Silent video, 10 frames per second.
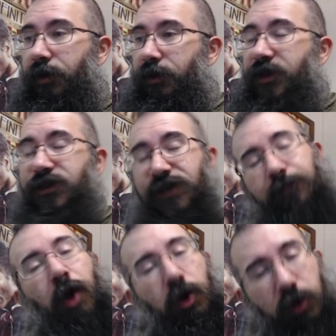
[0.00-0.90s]
let's
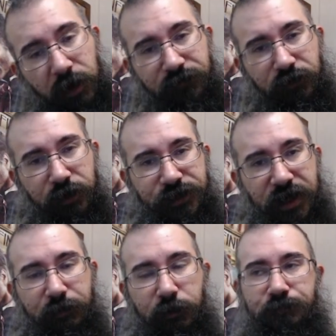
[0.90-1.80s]
take Pokemon, for
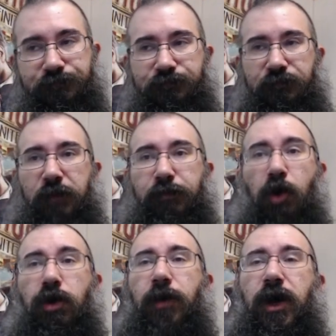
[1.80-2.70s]
example.
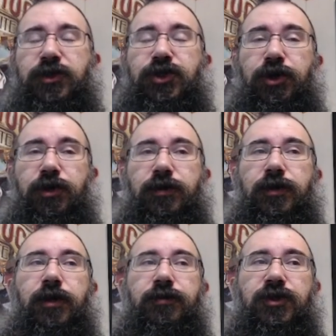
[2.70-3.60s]
Pokemon took
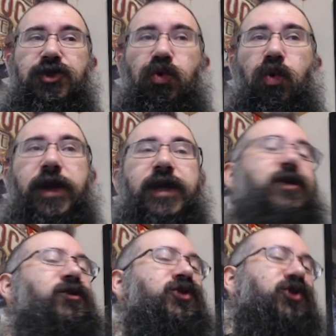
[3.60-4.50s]
20
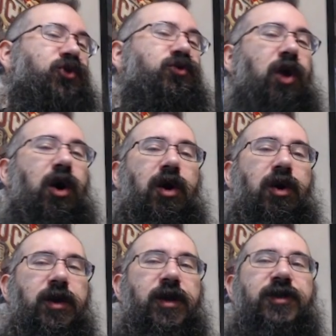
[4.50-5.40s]
years too
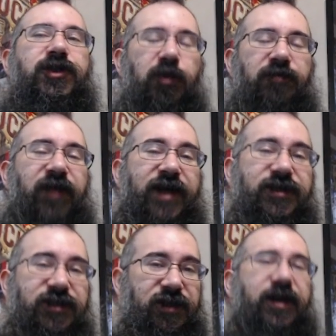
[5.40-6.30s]
long to
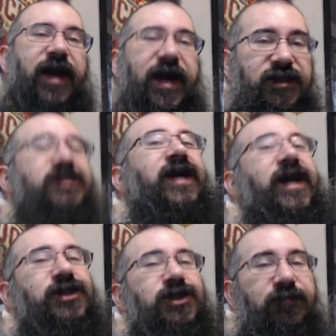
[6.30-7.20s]
advance to the next
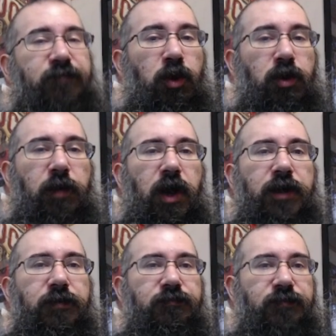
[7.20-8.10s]
stages of
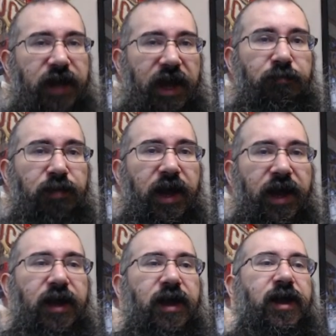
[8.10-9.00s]
Pokemon
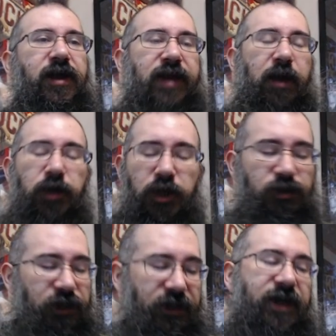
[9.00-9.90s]
gameplay. They were
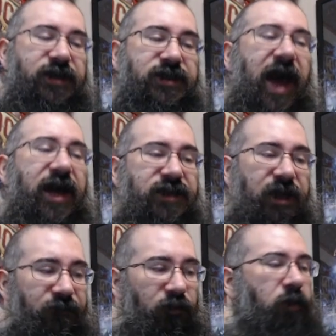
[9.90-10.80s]
using the exact
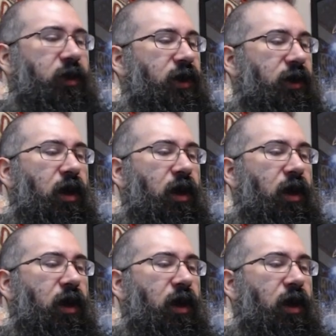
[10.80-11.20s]
same formula